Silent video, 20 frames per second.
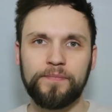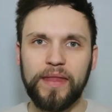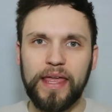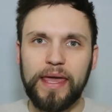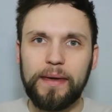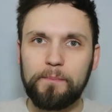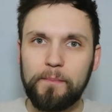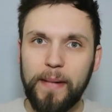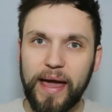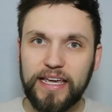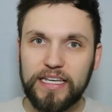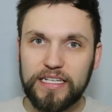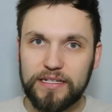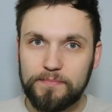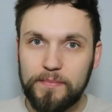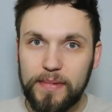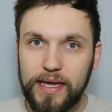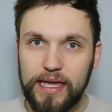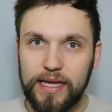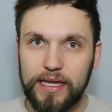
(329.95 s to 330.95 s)
It makes
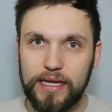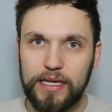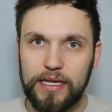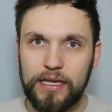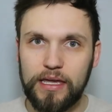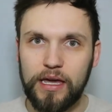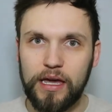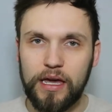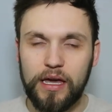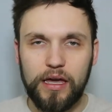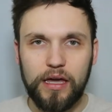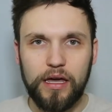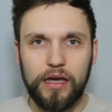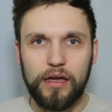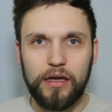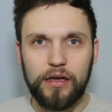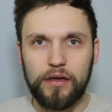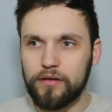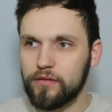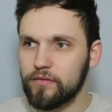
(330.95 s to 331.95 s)
me
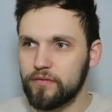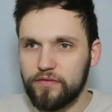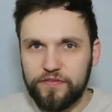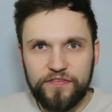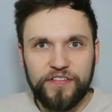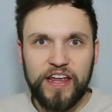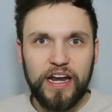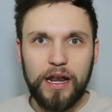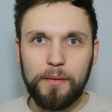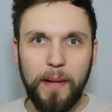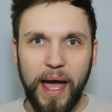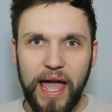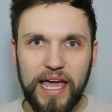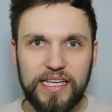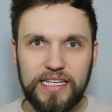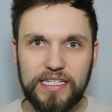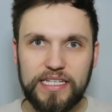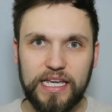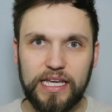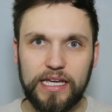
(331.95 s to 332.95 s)
feel
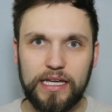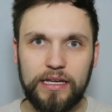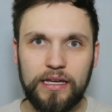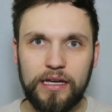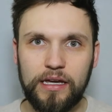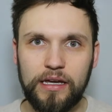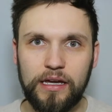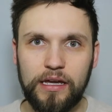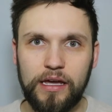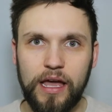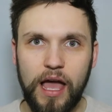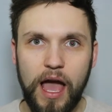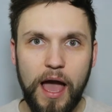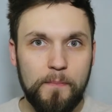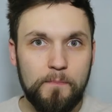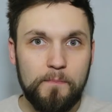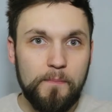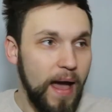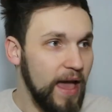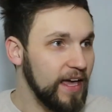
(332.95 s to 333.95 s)
amazing
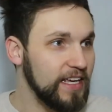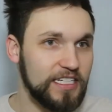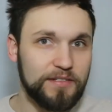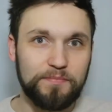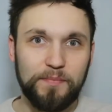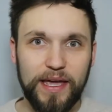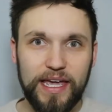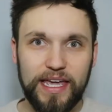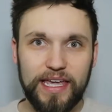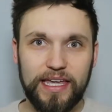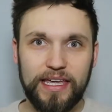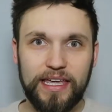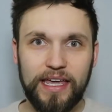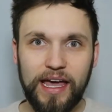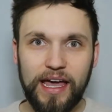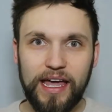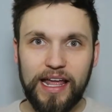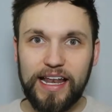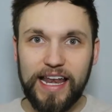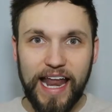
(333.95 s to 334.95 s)
and makes me
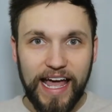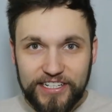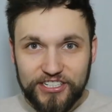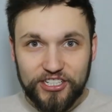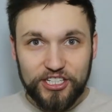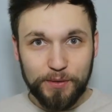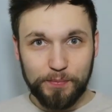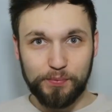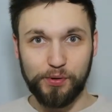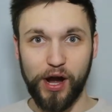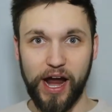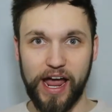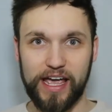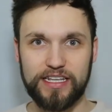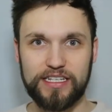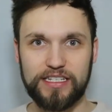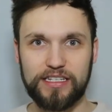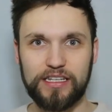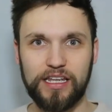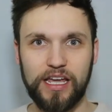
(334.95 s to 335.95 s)
less
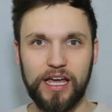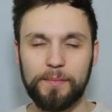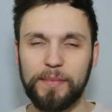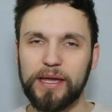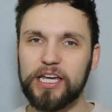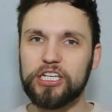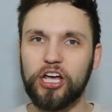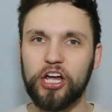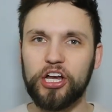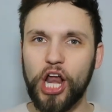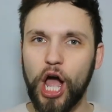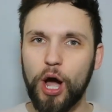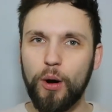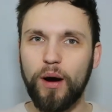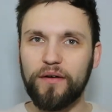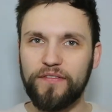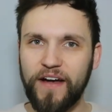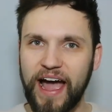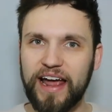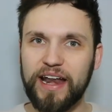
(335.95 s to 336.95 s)
depressed because I know
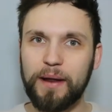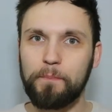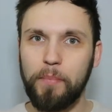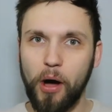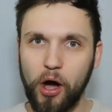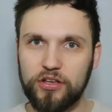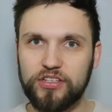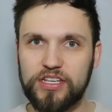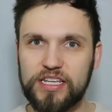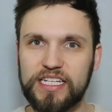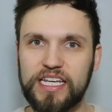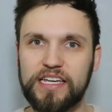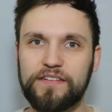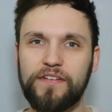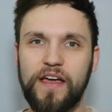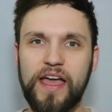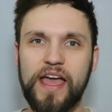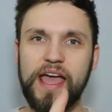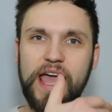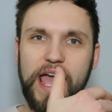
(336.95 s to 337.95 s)
I've had a
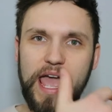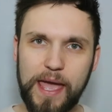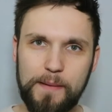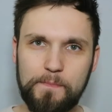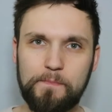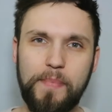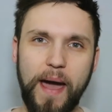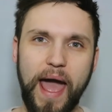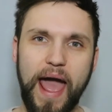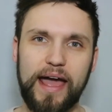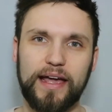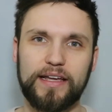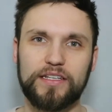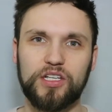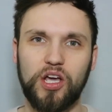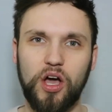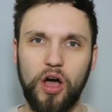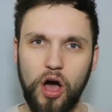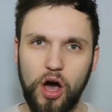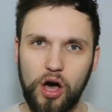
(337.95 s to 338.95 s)
positive
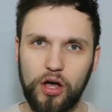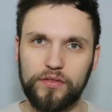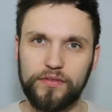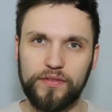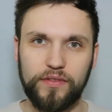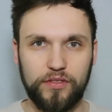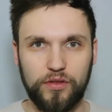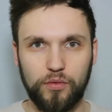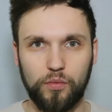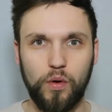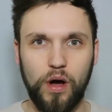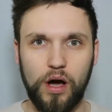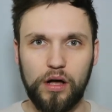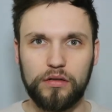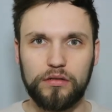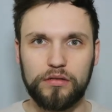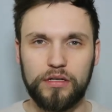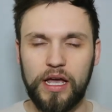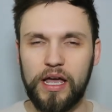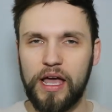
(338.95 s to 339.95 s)
impact on the
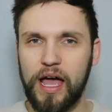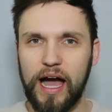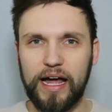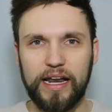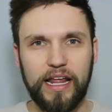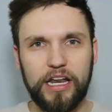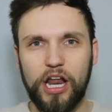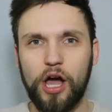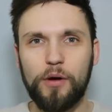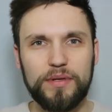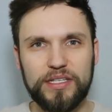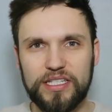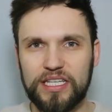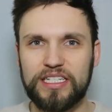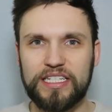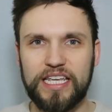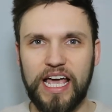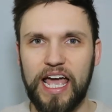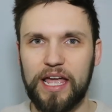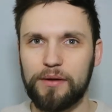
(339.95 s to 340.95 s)
world. And I know it's the
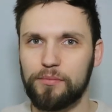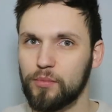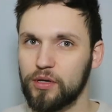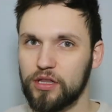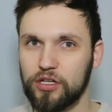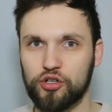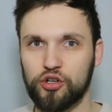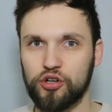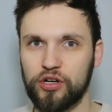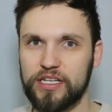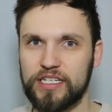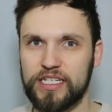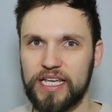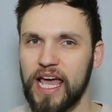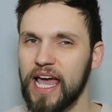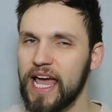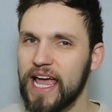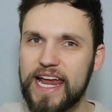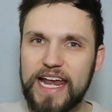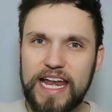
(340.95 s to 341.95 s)
same with Chris.
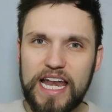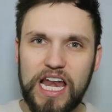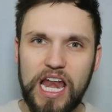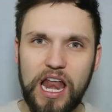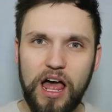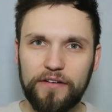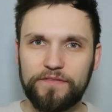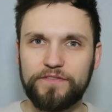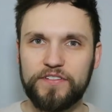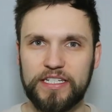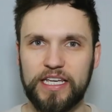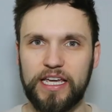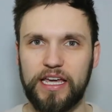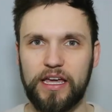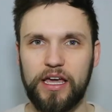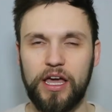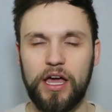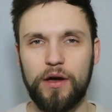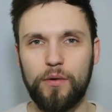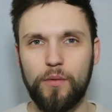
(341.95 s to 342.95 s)
He loves
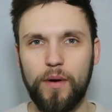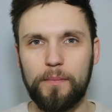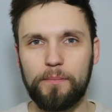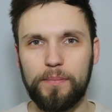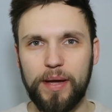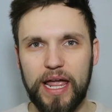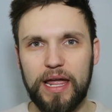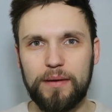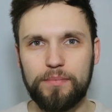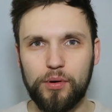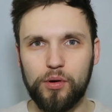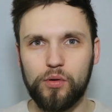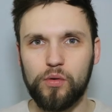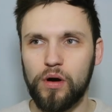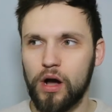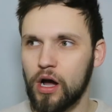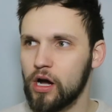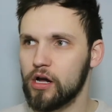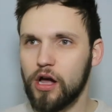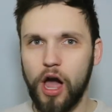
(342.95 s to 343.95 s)
it when
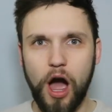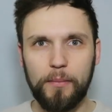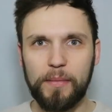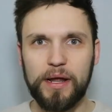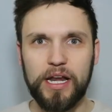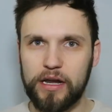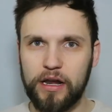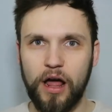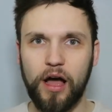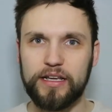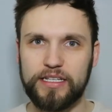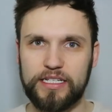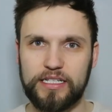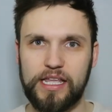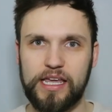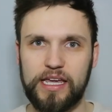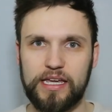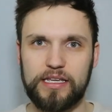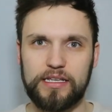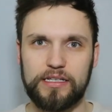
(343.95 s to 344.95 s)
people comment nice
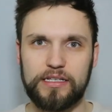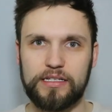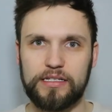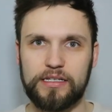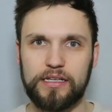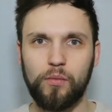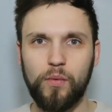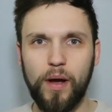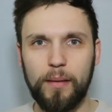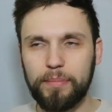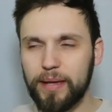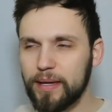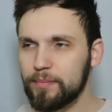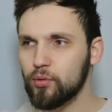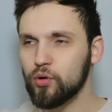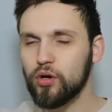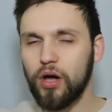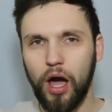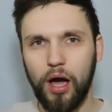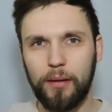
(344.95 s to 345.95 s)
things, when
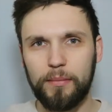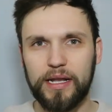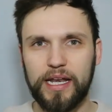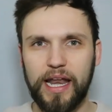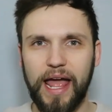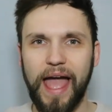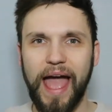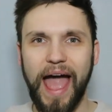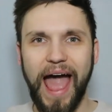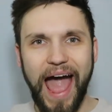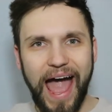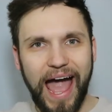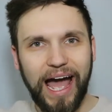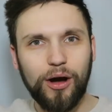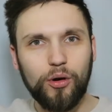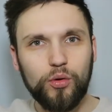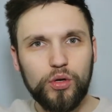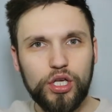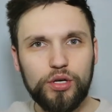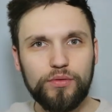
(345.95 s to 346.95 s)
people comment
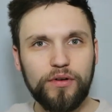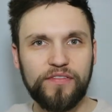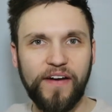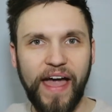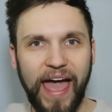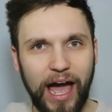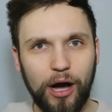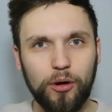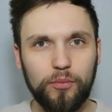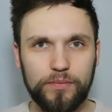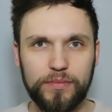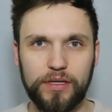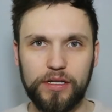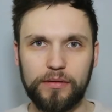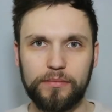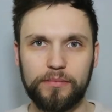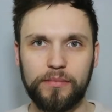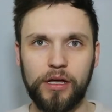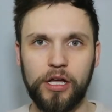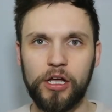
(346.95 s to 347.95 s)
how you have helped
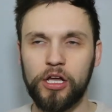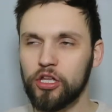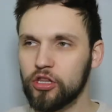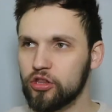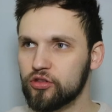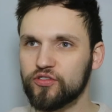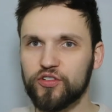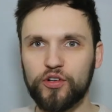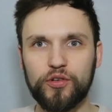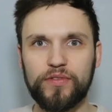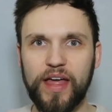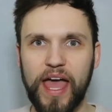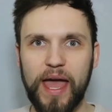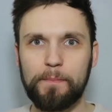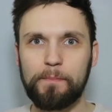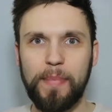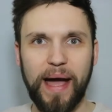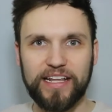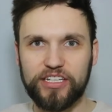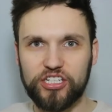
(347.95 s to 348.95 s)
them through
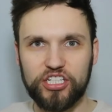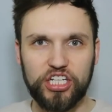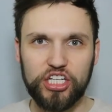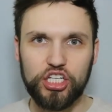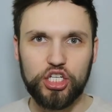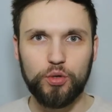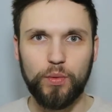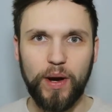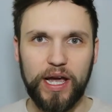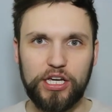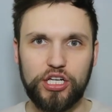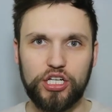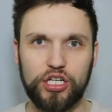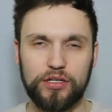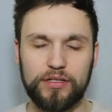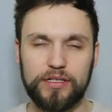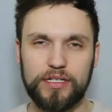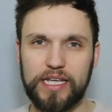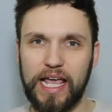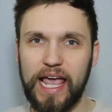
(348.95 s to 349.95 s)
their bad
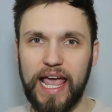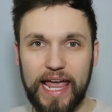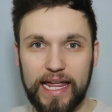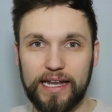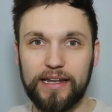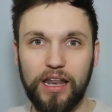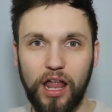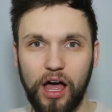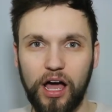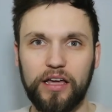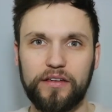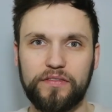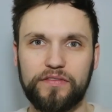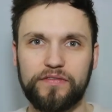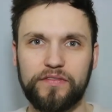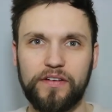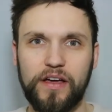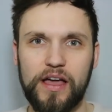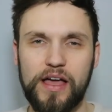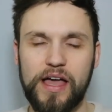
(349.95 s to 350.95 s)
situations in
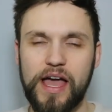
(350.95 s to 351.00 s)
life.